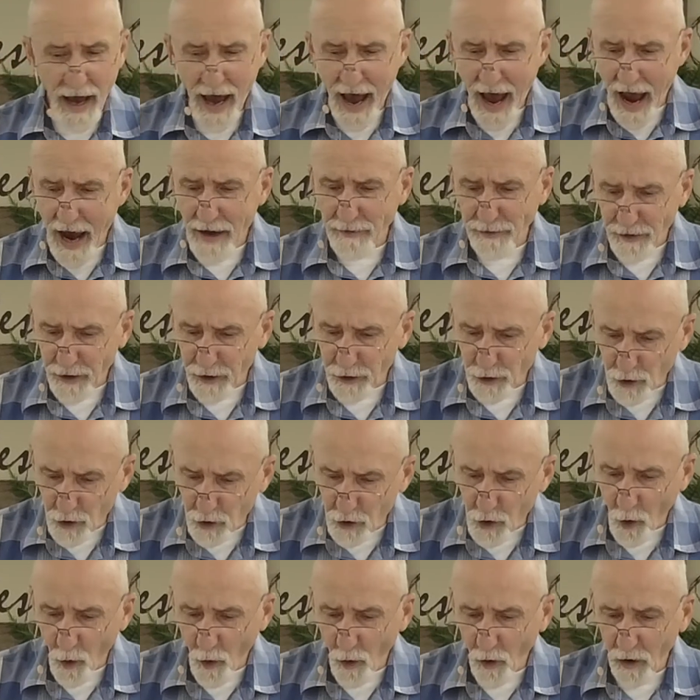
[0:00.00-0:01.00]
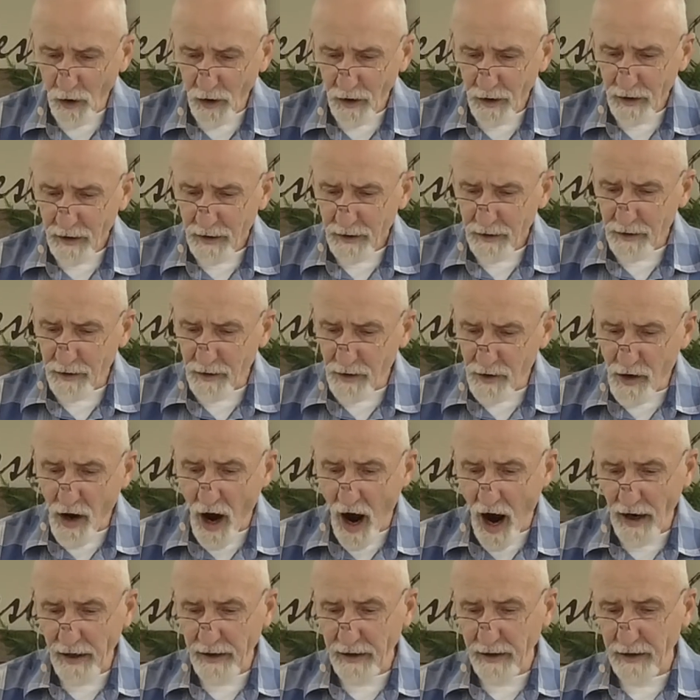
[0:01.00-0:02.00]
at the door
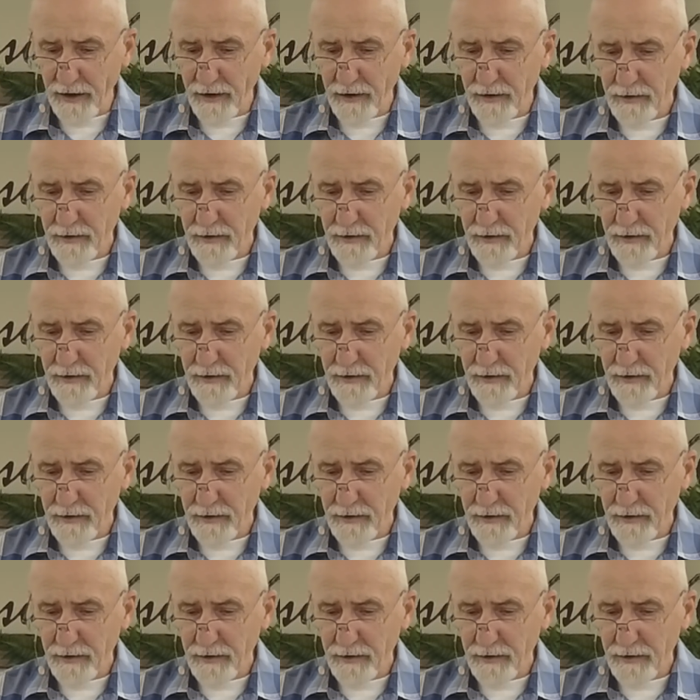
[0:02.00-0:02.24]
knocking.